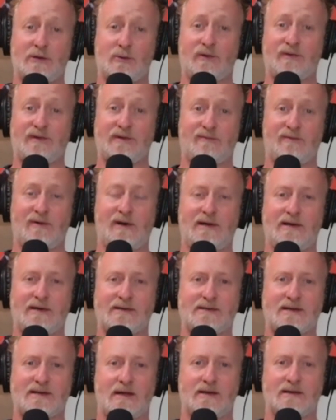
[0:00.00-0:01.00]
or was it really
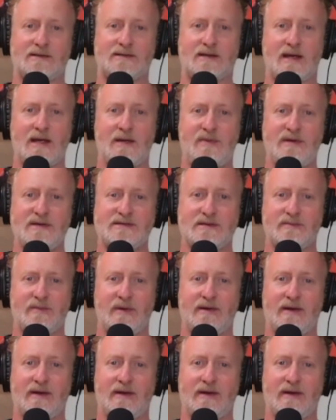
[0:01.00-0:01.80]
escapism?